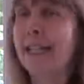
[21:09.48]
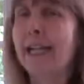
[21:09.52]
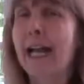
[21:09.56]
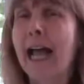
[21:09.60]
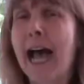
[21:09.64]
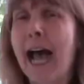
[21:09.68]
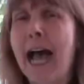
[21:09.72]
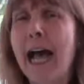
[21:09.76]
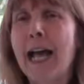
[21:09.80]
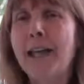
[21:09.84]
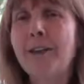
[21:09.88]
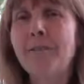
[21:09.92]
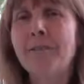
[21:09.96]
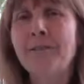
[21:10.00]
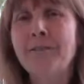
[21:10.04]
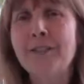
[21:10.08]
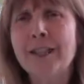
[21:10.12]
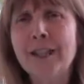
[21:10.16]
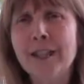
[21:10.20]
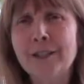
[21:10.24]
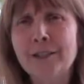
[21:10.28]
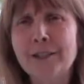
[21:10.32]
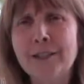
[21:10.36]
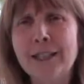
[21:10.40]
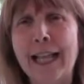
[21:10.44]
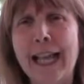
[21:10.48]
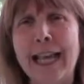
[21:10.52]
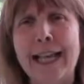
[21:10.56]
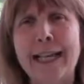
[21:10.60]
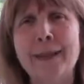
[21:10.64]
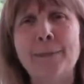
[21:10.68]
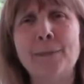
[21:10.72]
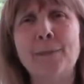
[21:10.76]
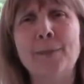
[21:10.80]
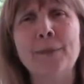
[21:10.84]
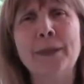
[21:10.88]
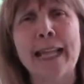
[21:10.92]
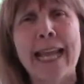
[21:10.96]
said, "I feel
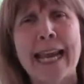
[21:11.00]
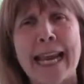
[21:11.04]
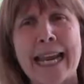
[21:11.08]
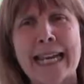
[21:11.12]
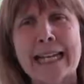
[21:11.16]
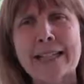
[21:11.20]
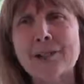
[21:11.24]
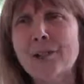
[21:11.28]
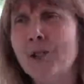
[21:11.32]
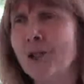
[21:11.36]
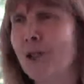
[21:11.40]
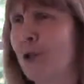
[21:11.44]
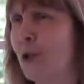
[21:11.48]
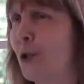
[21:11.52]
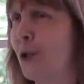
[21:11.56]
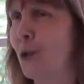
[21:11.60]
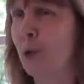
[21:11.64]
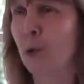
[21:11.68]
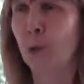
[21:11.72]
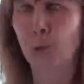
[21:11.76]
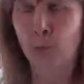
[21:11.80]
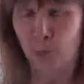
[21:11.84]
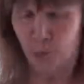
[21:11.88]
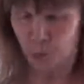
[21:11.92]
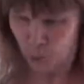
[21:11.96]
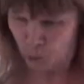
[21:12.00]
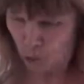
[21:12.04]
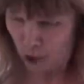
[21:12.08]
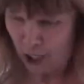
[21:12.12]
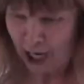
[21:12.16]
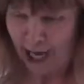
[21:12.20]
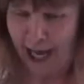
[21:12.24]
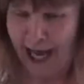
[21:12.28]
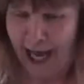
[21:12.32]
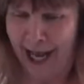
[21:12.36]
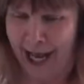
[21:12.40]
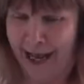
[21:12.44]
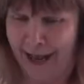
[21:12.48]
like Blanche
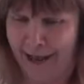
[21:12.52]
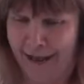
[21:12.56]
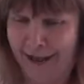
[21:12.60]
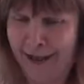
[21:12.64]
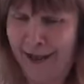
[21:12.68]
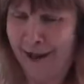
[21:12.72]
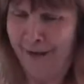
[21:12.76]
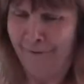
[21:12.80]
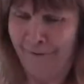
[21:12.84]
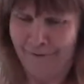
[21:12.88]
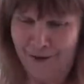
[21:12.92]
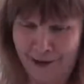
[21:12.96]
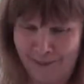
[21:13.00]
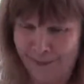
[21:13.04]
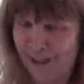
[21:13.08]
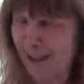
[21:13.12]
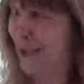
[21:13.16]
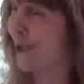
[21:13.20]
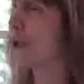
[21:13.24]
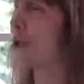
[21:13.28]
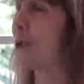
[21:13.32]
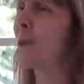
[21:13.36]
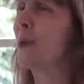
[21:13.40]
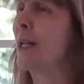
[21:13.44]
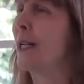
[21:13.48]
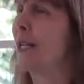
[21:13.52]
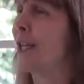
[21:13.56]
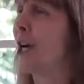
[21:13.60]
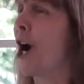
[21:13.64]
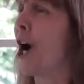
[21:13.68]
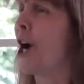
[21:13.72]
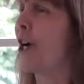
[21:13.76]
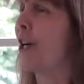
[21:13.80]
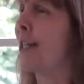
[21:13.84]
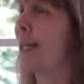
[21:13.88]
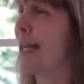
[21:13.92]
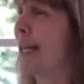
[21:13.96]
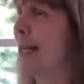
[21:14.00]
Dubois from A
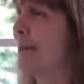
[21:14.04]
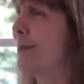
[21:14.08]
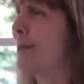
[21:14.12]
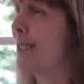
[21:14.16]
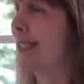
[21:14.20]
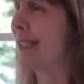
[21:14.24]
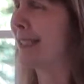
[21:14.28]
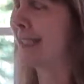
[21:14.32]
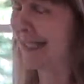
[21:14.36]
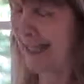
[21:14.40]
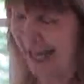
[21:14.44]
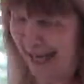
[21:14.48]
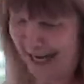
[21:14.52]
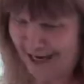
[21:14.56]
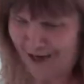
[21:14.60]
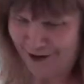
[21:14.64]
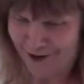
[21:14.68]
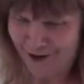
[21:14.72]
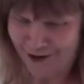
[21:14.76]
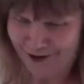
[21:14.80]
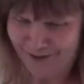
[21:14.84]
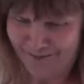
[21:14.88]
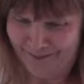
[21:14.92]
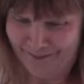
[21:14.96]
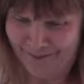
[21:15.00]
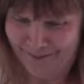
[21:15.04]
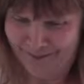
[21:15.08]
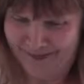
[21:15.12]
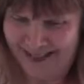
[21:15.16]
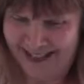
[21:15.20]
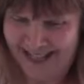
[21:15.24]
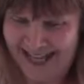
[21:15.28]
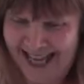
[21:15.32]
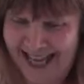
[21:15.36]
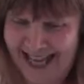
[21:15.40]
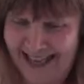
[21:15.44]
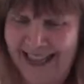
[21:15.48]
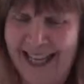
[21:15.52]
Streetcar Named Desire,
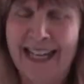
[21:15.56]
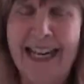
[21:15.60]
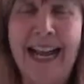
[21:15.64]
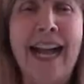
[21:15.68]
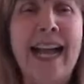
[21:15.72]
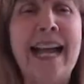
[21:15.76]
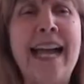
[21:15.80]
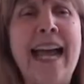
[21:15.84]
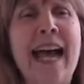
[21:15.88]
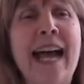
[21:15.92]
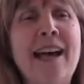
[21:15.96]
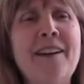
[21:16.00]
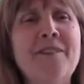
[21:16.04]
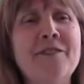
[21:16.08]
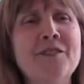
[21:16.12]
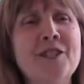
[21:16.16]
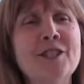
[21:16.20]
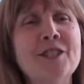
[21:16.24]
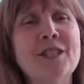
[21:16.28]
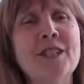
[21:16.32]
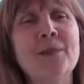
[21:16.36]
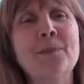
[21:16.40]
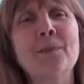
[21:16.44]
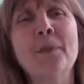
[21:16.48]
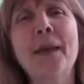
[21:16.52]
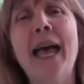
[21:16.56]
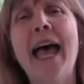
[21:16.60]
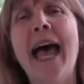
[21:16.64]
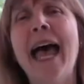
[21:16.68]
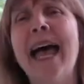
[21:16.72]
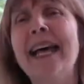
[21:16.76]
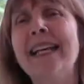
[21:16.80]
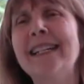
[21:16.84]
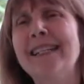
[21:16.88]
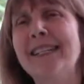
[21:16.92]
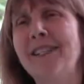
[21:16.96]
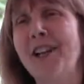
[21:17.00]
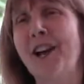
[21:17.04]
that I have to
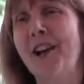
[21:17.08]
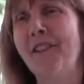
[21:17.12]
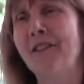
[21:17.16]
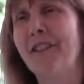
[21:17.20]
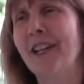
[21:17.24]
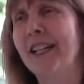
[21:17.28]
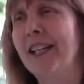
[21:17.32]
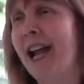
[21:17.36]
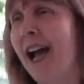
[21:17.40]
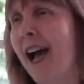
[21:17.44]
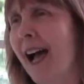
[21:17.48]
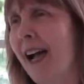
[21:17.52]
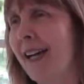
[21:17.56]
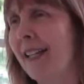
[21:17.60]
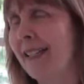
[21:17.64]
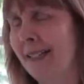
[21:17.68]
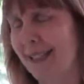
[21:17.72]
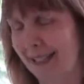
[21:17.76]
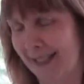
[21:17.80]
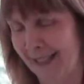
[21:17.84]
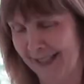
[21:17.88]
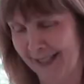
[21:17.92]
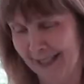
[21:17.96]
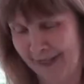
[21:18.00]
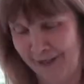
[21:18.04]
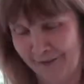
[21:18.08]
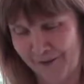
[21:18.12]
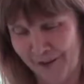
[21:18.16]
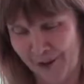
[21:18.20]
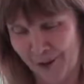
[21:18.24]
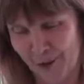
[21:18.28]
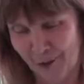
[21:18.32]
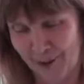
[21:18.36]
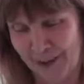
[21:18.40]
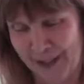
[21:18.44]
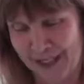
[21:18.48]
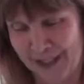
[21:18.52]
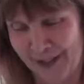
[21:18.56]
depend on the kindness of
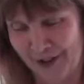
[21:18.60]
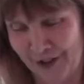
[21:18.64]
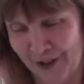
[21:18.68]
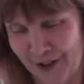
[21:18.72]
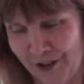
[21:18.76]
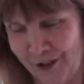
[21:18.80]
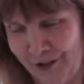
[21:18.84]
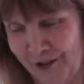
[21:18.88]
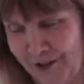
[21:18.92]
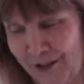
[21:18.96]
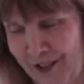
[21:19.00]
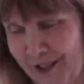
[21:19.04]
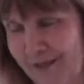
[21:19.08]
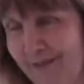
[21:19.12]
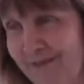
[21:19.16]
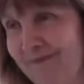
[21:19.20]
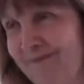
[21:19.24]
strangers."